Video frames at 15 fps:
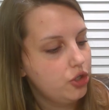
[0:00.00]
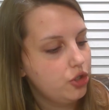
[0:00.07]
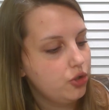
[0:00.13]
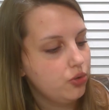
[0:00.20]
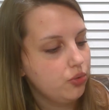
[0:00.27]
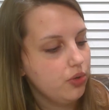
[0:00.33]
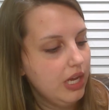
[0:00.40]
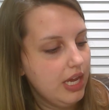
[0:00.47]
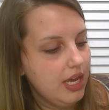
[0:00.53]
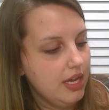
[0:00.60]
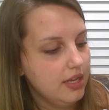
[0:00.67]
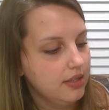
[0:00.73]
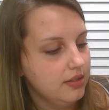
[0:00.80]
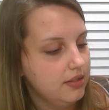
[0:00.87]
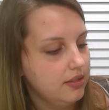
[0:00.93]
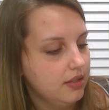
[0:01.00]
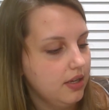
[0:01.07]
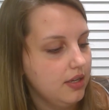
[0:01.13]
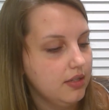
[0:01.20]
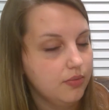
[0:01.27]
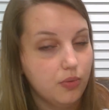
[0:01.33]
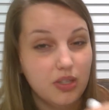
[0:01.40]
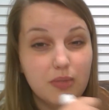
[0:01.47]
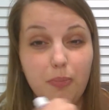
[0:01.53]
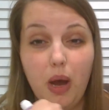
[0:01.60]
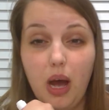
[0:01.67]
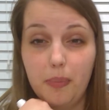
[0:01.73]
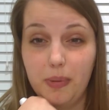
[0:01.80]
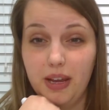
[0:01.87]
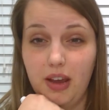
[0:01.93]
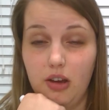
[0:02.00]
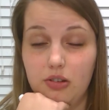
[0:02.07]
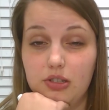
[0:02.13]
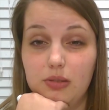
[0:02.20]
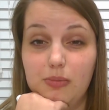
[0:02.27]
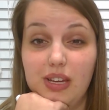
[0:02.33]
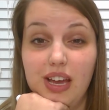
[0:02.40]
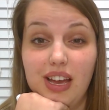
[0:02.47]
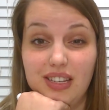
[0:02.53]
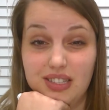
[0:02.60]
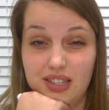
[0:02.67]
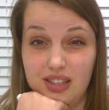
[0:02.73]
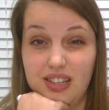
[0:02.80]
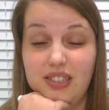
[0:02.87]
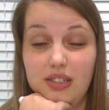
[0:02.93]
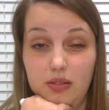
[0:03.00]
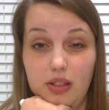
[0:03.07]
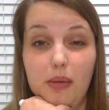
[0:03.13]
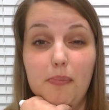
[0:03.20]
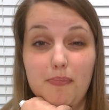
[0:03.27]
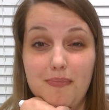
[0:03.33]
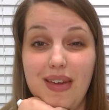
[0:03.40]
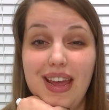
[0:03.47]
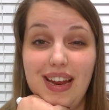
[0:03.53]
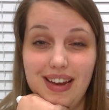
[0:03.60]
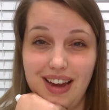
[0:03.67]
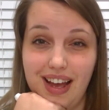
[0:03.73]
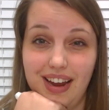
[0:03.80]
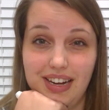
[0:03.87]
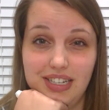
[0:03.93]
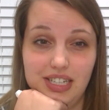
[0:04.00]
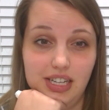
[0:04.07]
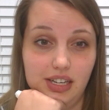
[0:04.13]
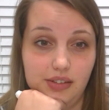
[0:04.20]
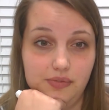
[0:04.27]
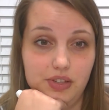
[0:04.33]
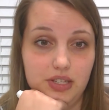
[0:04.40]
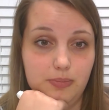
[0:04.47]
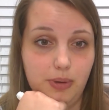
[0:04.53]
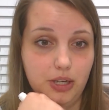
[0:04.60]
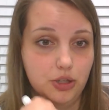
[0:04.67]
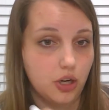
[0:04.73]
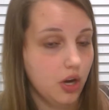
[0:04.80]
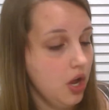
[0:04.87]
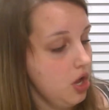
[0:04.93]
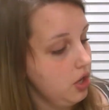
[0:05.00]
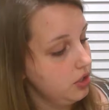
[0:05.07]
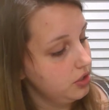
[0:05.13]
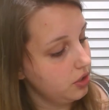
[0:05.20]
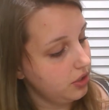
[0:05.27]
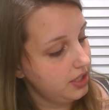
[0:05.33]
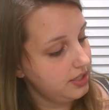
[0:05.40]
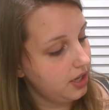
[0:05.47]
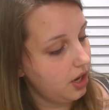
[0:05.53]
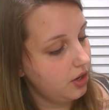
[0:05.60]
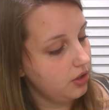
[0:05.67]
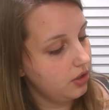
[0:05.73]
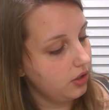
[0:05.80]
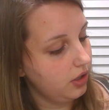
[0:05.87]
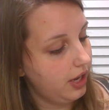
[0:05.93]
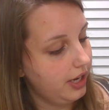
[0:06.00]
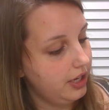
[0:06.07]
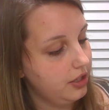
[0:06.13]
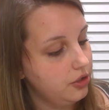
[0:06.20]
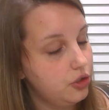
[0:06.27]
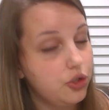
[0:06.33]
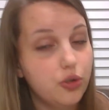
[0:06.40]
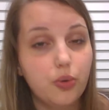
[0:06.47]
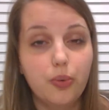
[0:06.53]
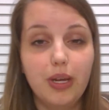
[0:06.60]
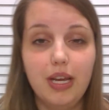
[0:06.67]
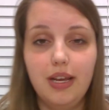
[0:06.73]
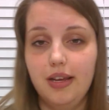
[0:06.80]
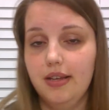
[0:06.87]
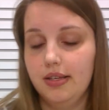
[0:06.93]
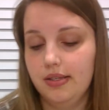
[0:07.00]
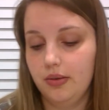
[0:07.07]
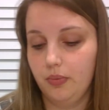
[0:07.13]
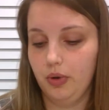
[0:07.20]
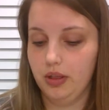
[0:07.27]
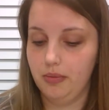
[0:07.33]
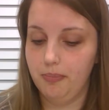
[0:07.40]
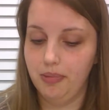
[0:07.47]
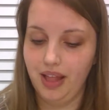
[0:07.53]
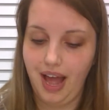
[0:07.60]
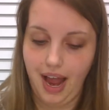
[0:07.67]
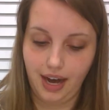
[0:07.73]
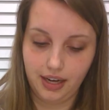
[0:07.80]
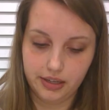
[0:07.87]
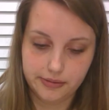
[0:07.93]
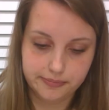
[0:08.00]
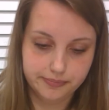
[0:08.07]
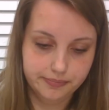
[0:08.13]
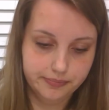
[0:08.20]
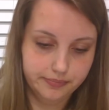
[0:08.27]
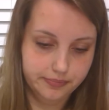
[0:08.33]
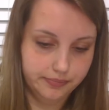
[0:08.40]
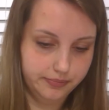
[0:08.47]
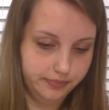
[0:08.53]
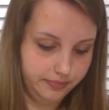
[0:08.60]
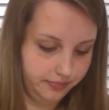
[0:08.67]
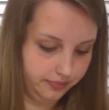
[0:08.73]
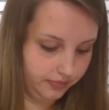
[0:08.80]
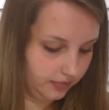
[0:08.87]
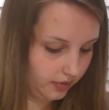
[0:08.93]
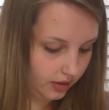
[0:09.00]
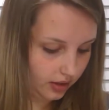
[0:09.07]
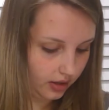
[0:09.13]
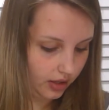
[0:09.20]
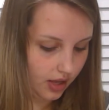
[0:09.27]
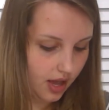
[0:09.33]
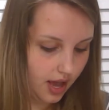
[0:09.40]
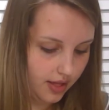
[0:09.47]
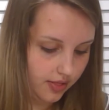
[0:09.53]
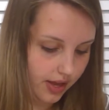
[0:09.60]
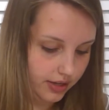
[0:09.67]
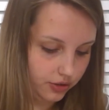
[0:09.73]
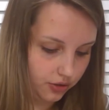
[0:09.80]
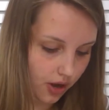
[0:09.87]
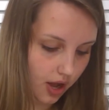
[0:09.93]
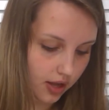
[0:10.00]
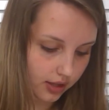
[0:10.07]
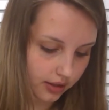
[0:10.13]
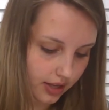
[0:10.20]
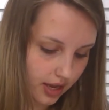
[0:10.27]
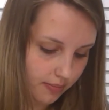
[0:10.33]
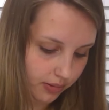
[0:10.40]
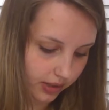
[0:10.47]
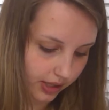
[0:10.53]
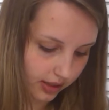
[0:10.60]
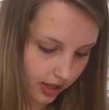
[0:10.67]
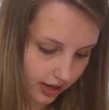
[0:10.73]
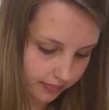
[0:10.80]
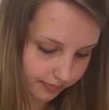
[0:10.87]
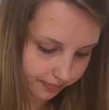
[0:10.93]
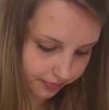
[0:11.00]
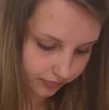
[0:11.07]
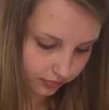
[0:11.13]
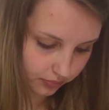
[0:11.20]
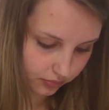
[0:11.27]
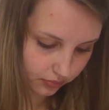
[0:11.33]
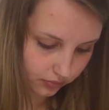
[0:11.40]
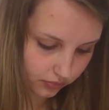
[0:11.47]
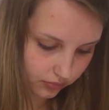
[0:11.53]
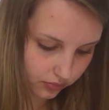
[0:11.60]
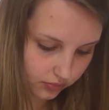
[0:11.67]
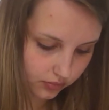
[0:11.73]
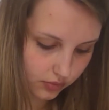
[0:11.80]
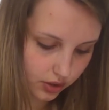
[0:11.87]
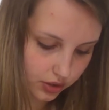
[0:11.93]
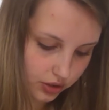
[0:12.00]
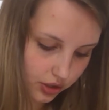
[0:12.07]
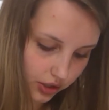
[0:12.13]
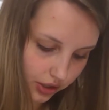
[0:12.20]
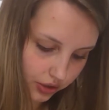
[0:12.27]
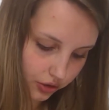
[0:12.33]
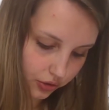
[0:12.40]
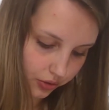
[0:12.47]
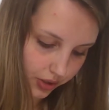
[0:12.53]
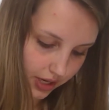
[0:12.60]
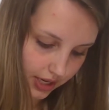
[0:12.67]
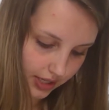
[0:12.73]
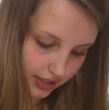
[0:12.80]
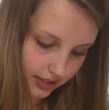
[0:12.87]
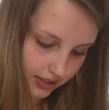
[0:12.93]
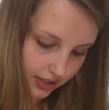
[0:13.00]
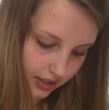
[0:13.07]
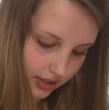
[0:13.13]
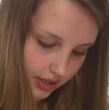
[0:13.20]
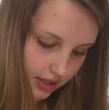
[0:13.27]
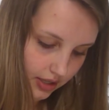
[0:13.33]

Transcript: trees is what's popping out to me as the, the main idea of this picture. So let's underline trees with black and then draw a labeling line to the trees,